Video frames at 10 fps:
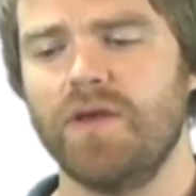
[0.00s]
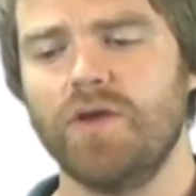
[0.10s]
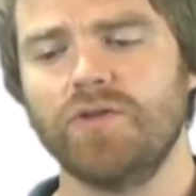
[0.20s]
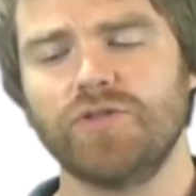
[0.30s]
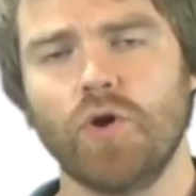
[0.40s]

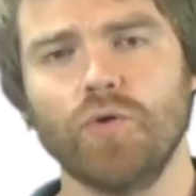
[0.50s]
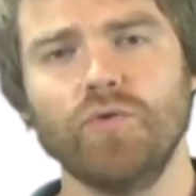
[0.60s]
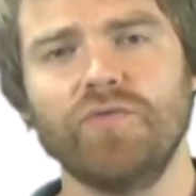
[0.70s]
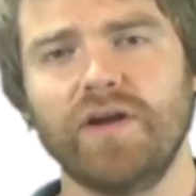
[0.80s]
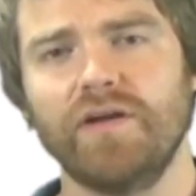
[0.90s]
Total
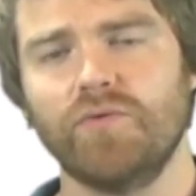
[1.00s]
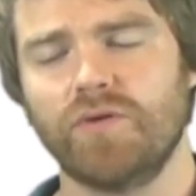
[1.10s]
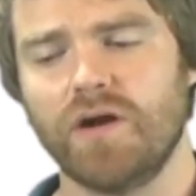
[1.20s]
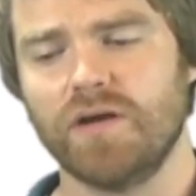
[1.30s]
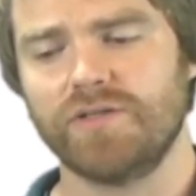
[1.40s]
variable
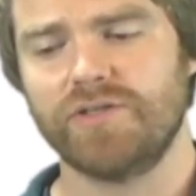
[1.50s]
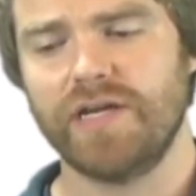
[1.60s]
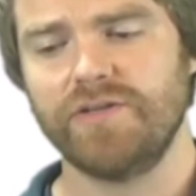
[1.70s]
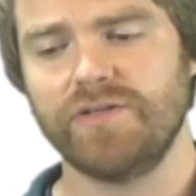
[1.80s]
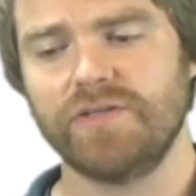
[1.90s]
cost
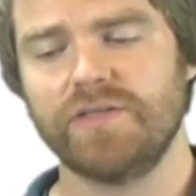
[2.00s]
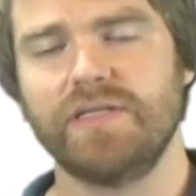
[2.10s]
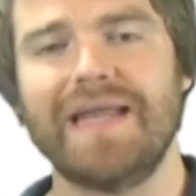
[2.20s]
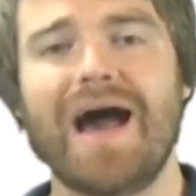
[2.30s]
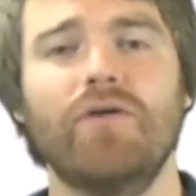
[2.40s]
changes.
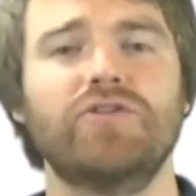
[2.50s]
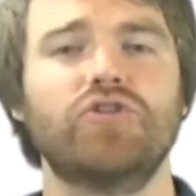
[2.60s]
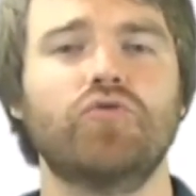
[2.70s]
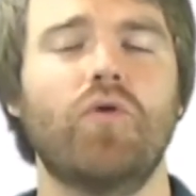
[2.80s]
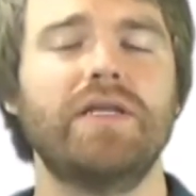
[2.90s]
Now it's
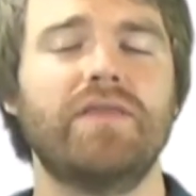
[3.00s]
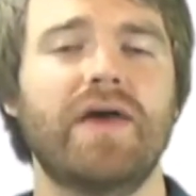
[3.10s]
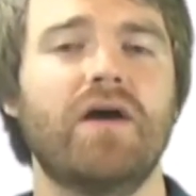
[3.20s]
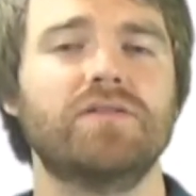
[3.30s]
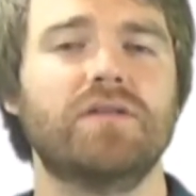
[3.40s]

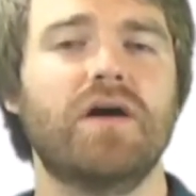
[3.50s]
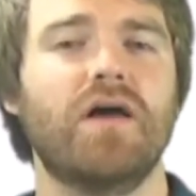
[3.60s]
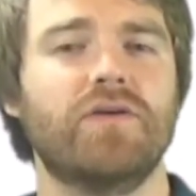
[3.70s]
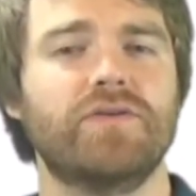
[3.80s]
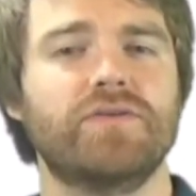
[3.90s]

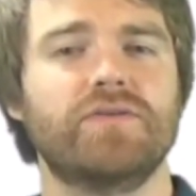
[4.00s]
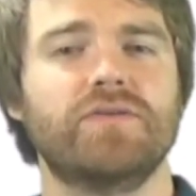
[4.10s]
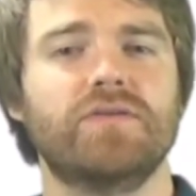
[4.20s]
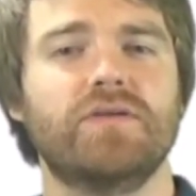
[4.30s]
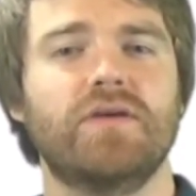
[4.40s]
$20,000.